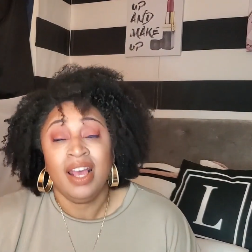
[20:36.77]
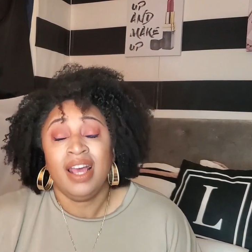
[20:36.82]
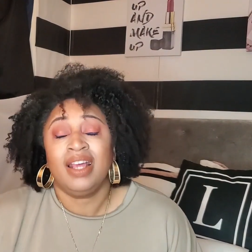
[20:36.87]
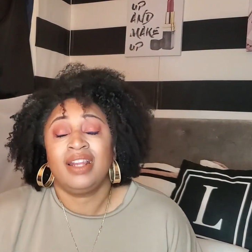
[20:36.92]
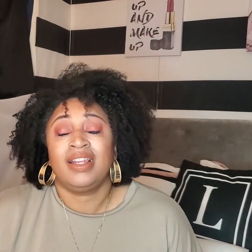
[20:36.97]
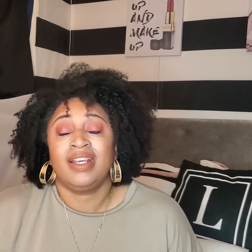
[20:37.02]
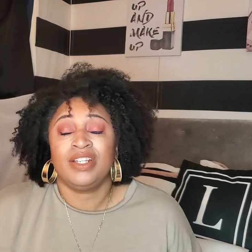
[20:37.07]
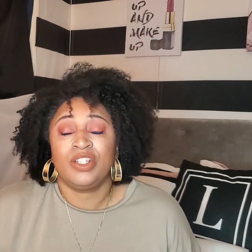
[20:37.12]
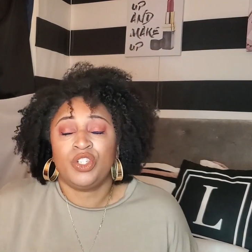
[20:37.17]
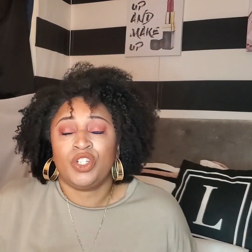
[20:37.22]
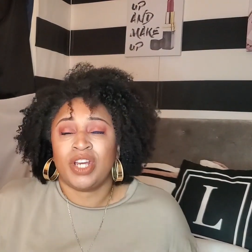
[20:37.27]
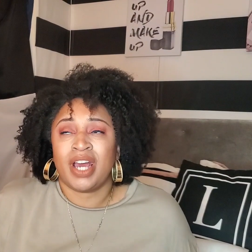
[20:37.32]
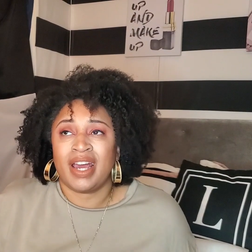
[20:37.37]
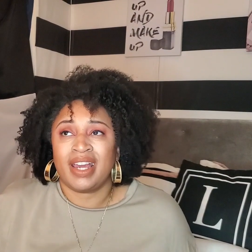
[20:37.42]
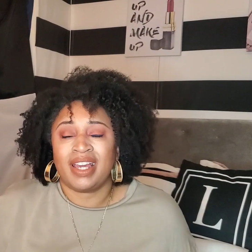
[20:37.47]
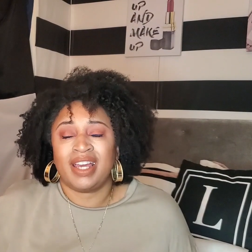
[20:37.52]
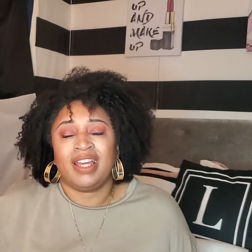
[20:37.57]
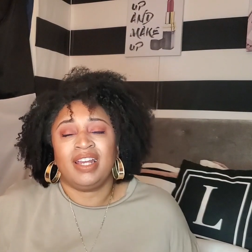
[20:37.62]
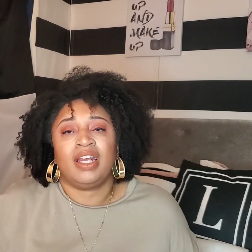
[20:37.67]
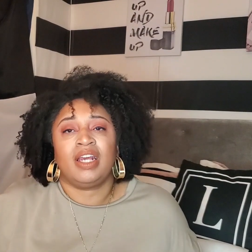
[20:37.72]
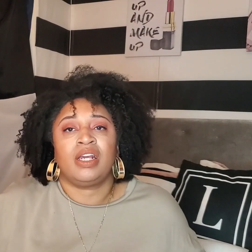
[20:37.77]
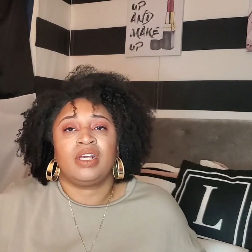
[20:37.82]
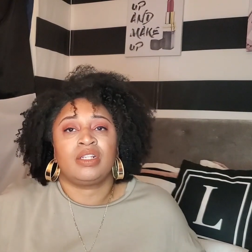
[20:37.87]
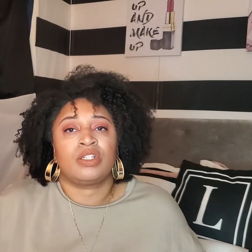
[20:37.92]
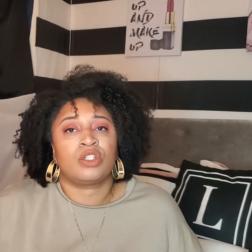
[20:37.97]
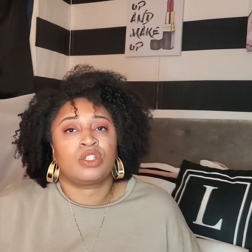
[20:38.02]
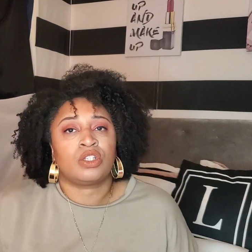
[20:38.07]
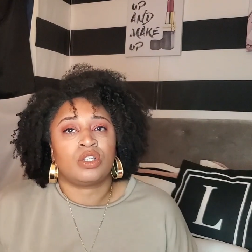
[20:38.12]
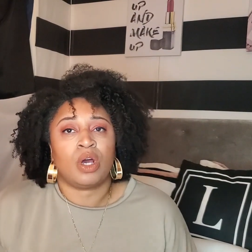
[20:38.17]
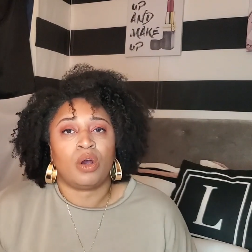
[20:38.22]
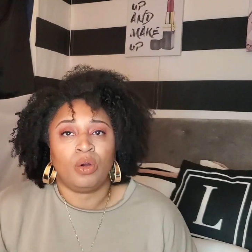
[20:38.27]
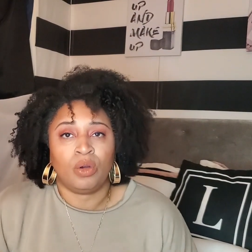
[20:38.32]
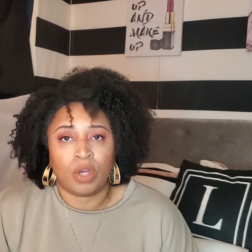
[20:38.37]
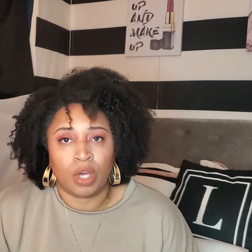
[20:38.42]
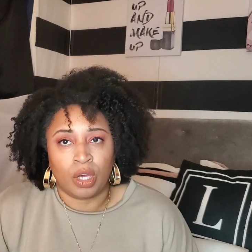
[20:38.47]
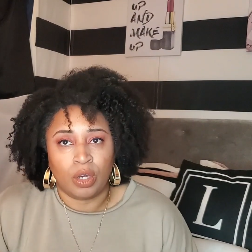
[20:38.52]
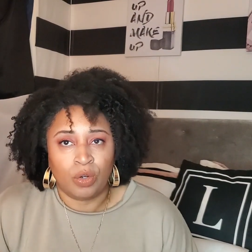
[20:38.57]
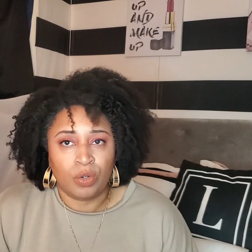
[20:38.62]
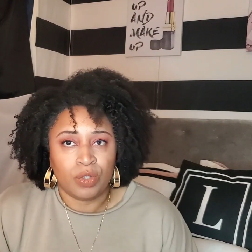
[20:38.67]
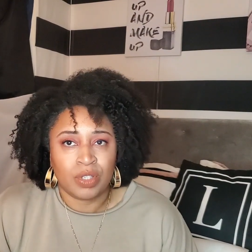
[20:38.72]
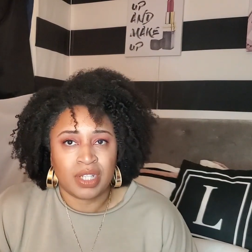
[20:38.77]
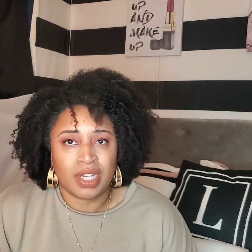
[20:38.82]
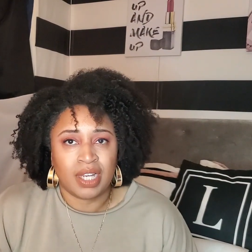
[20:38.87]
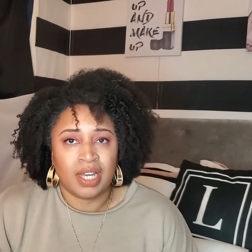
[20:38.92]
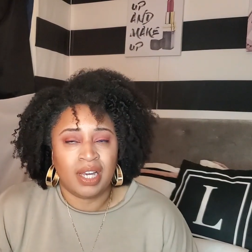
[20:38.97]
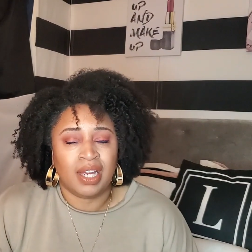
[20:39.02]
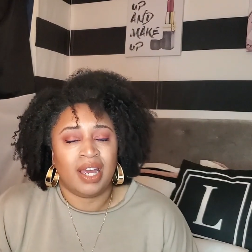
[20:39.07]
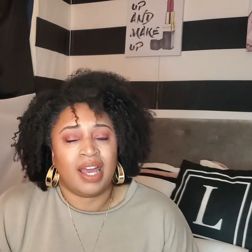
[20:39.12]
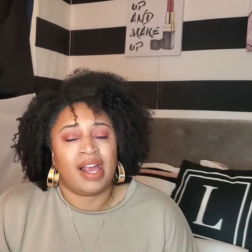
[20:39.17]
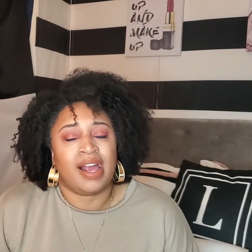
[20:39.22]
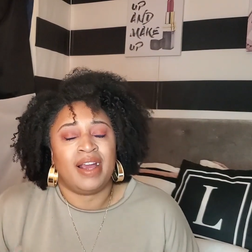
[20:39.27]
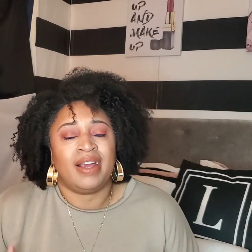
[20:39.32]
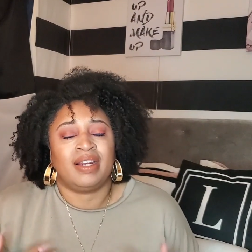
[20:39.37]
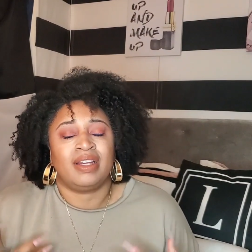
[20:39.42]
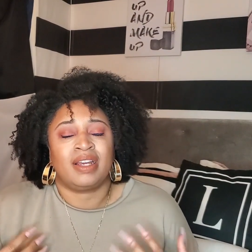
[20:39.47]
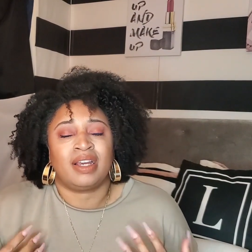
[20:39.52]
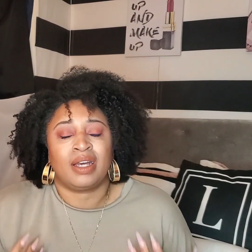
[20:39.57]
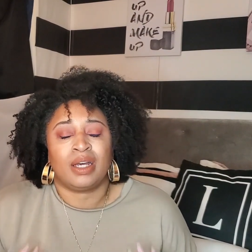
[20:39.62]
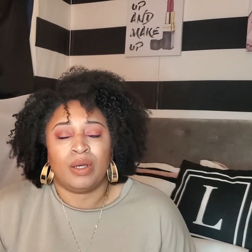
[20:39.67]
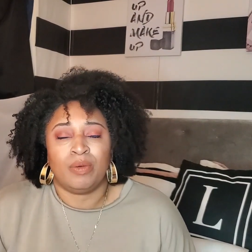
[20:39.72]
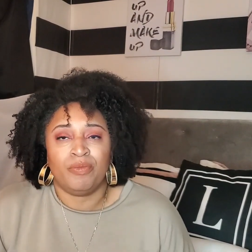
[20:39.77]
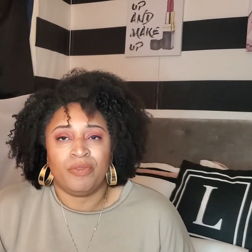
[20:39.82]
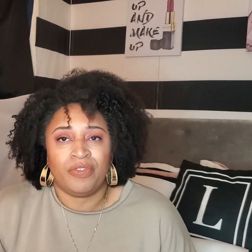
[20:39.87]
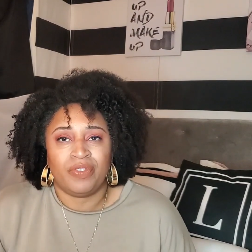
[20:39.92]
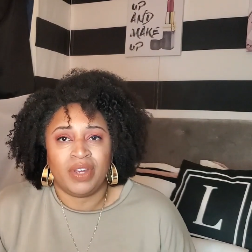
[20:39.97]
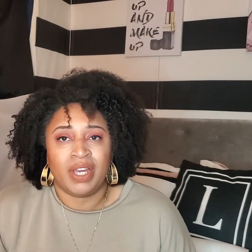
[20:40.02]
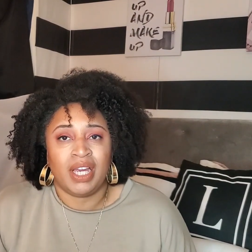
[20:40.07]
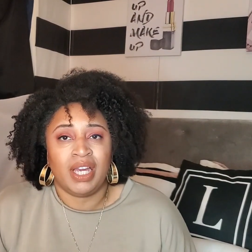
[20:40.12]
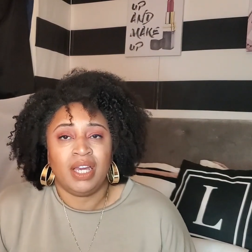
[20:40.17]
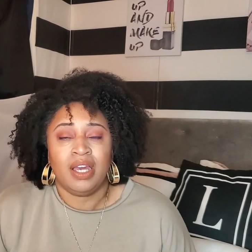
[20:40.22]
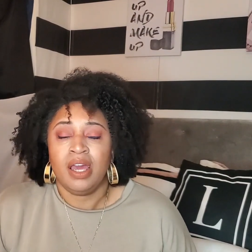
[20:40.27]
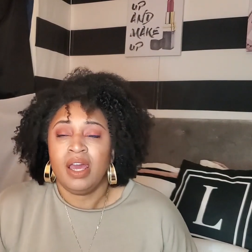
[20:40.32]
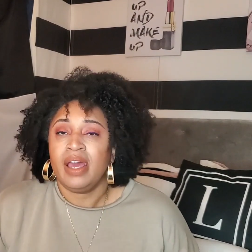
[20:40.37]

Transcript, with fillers: This jacket is so cozy and comfy.